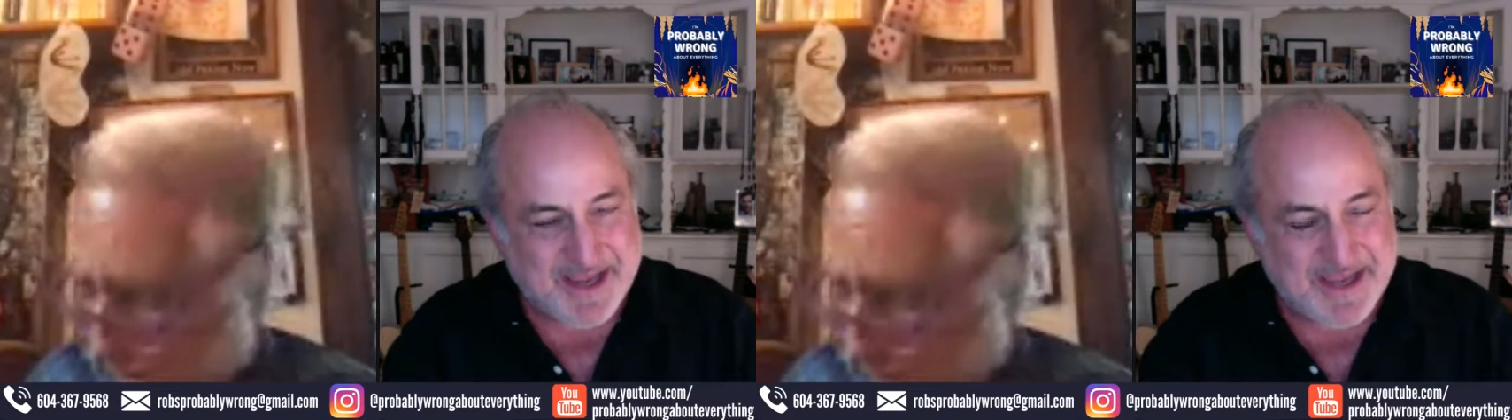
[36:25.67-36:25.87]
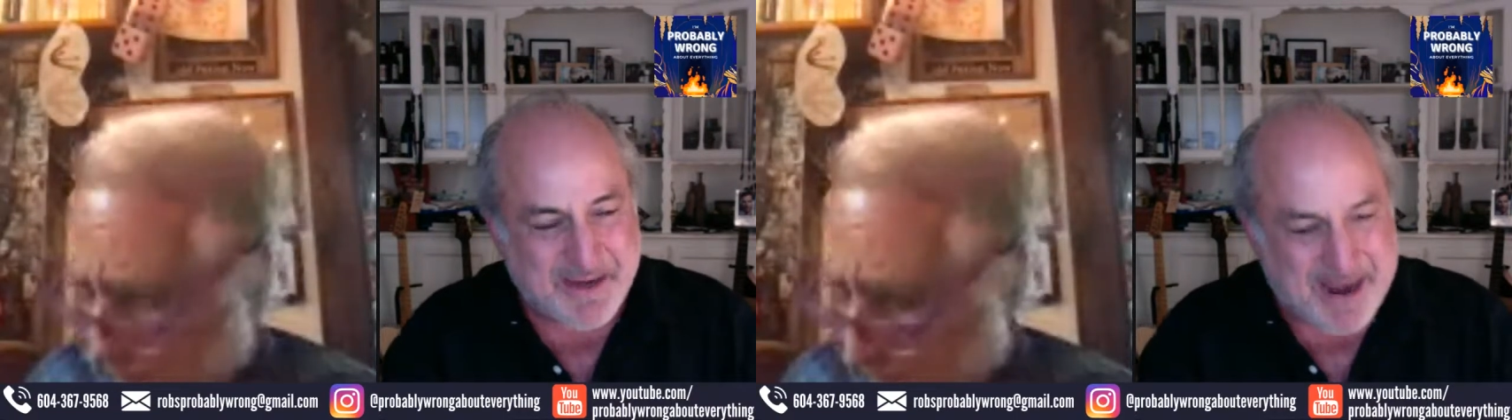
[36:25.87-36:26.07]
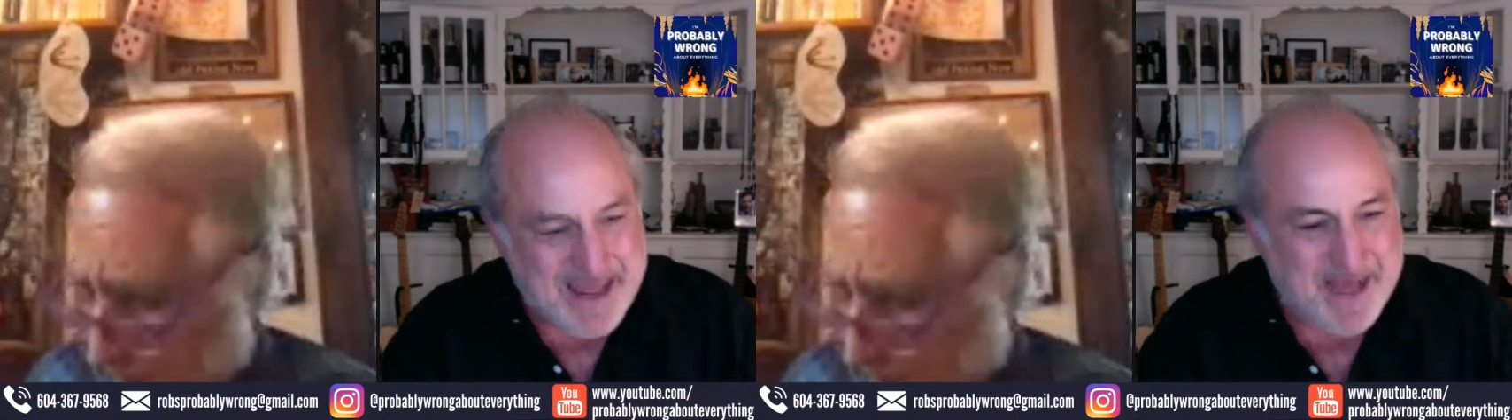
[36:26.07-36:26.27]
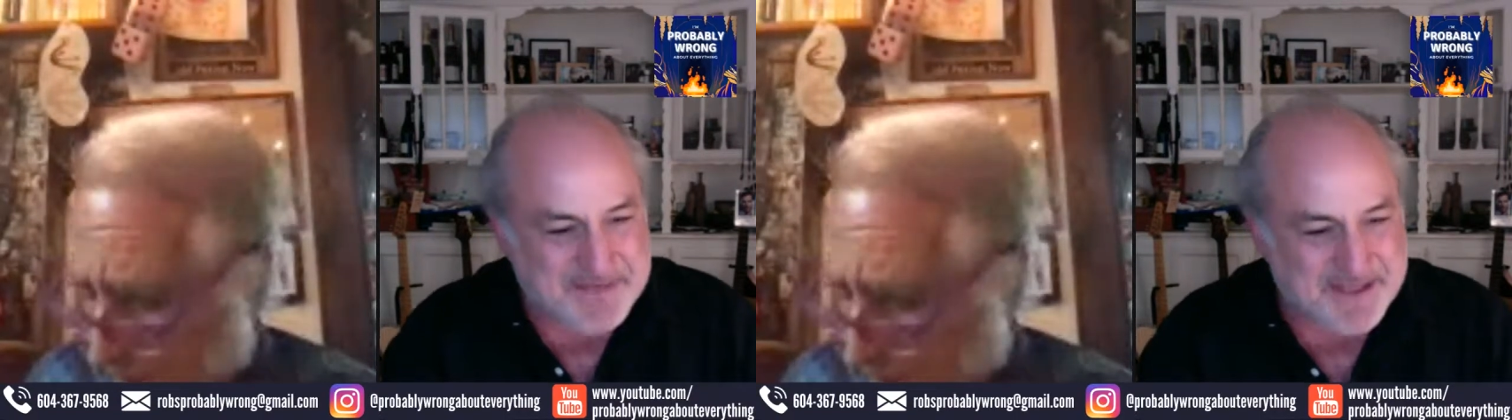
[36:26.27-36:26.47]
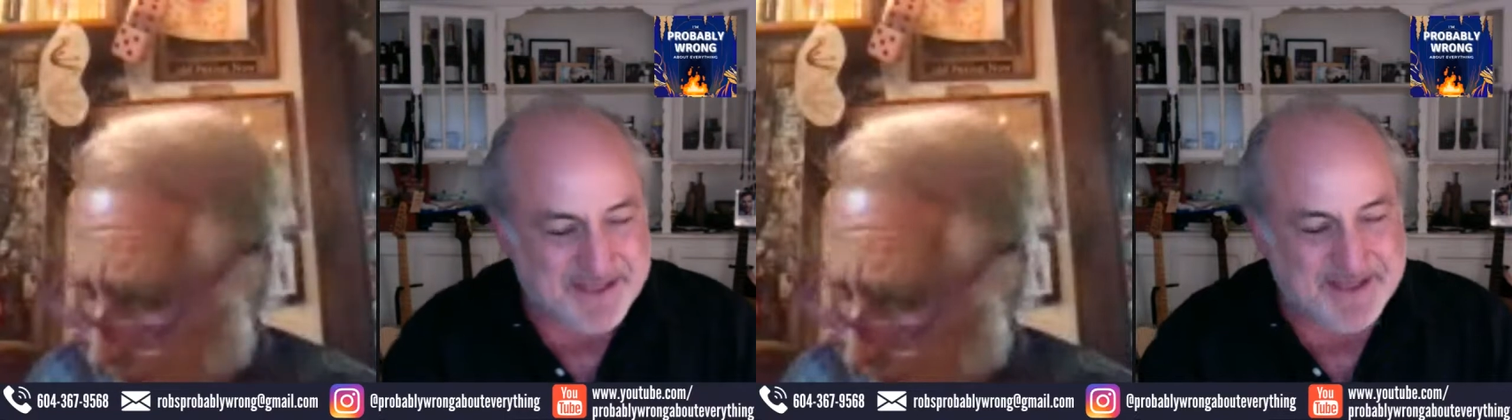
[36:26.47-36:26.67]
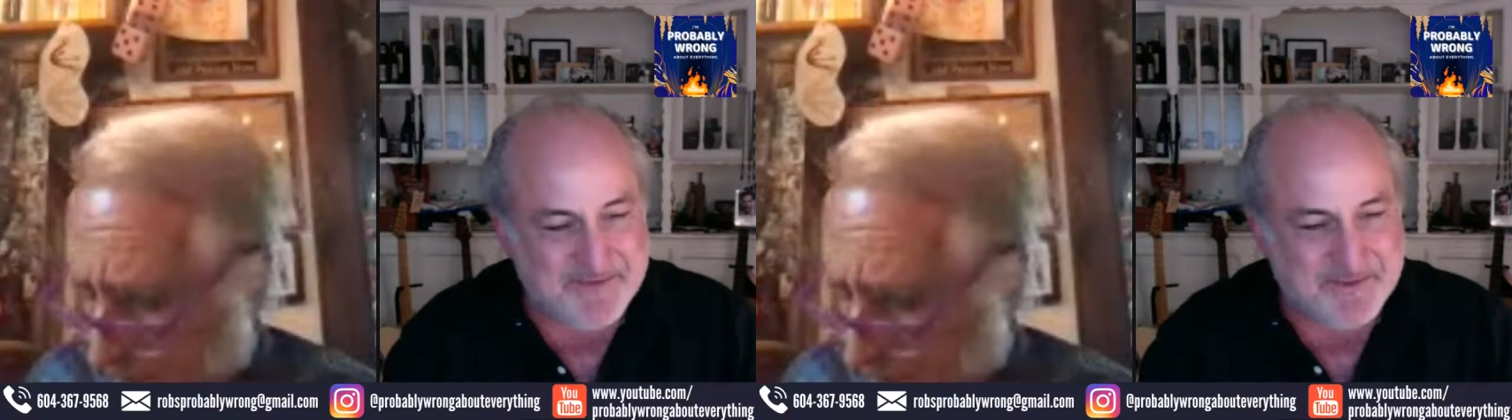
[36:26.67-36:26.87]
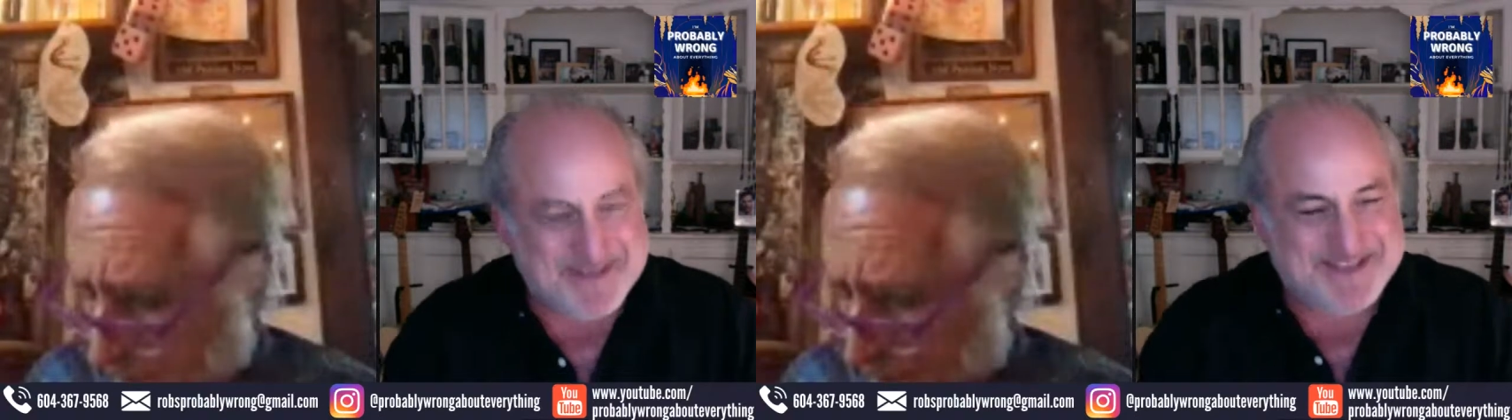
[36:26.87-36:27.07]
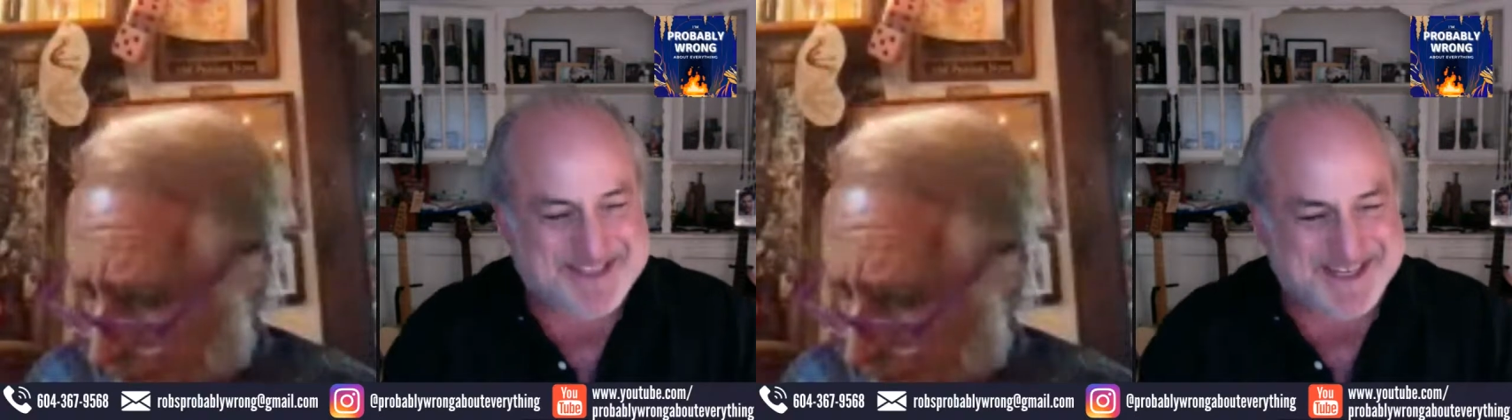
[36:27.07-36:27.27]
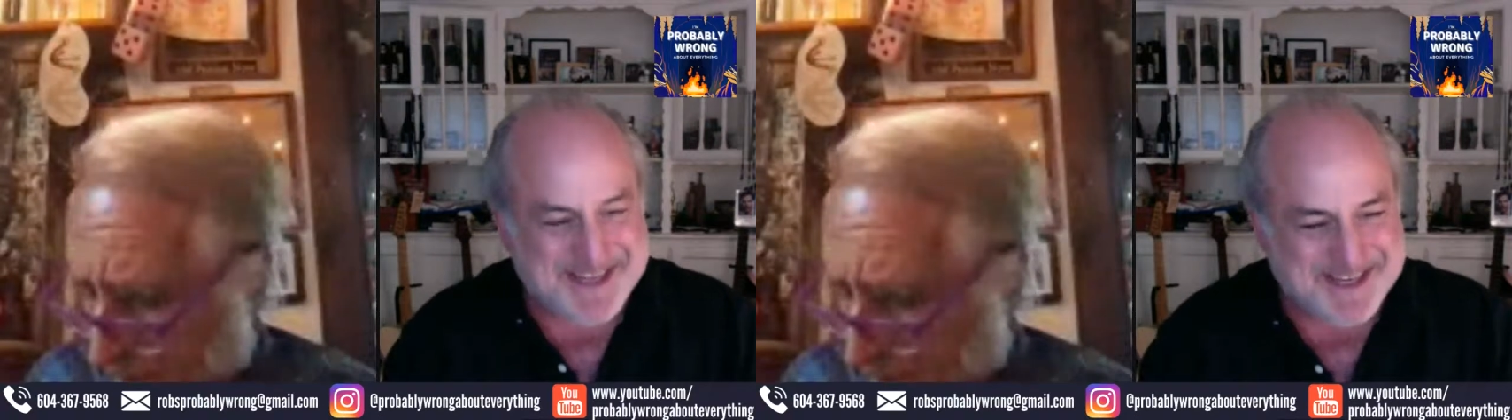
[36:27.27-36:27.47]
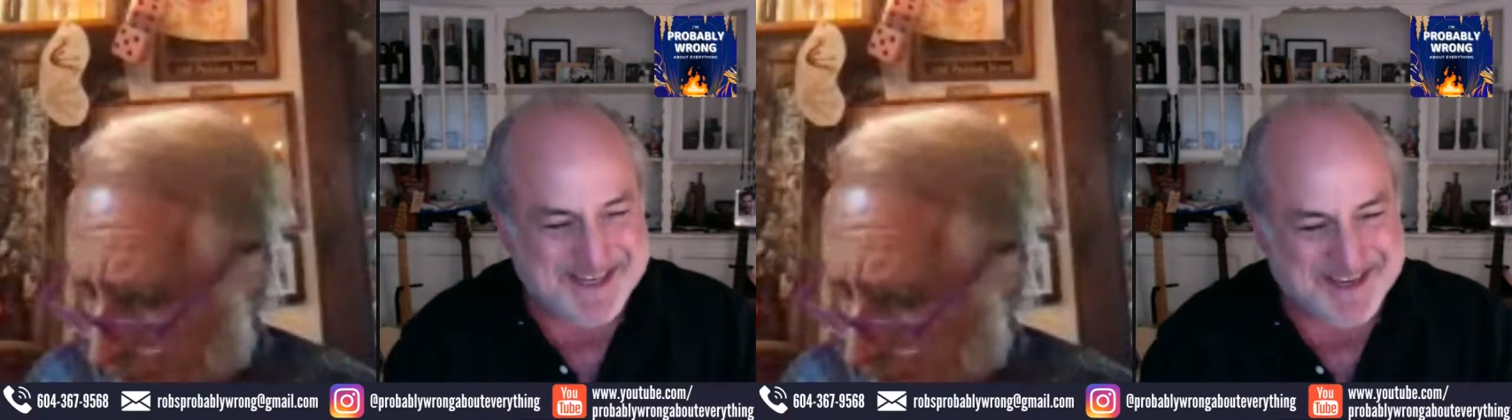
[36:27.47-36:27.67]
you know, I'd have to like give you a
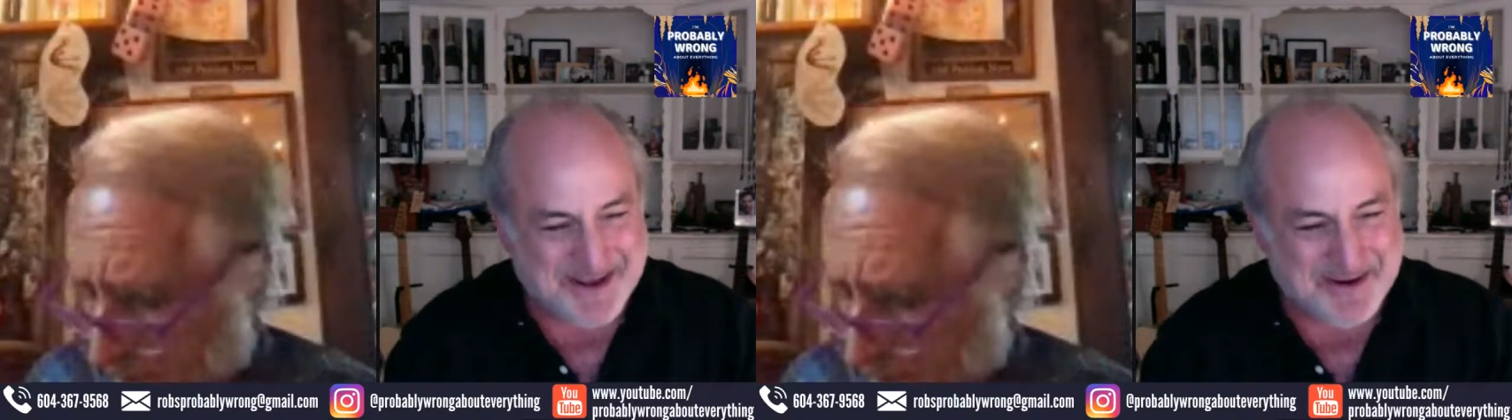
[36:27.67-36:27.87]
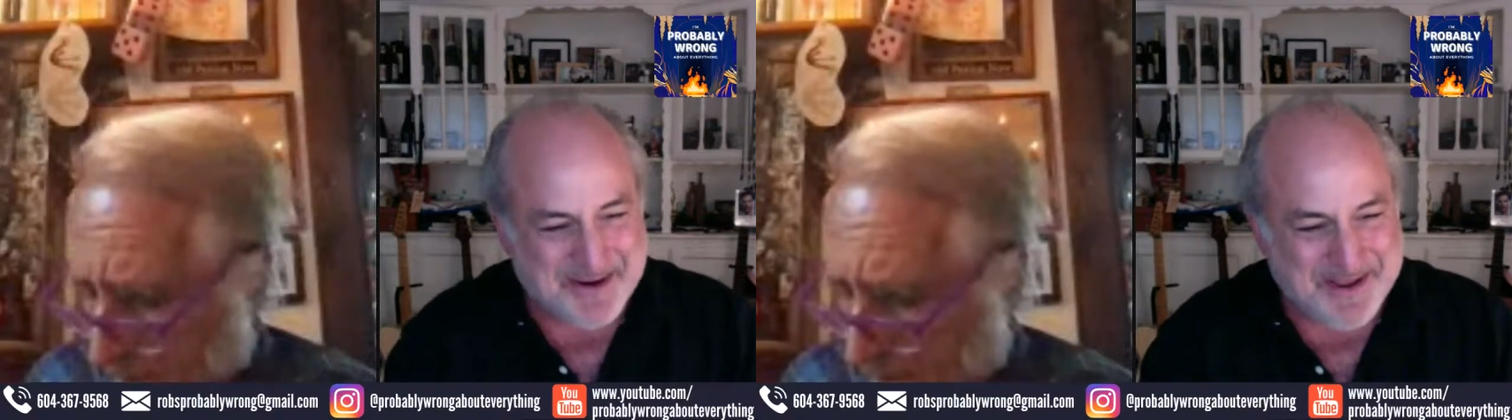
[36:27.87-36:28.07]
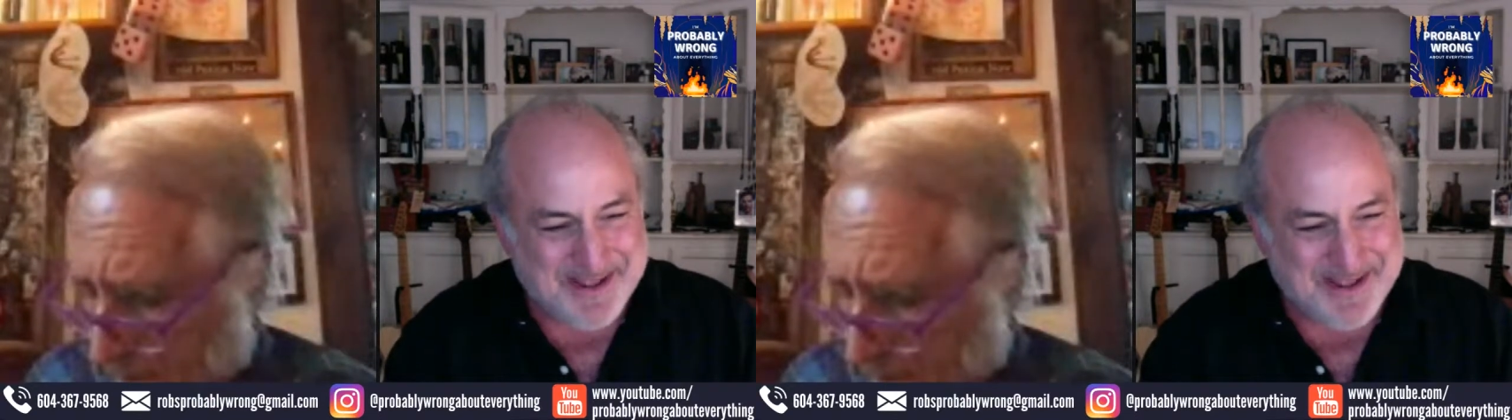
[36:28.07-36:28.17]
D, you know,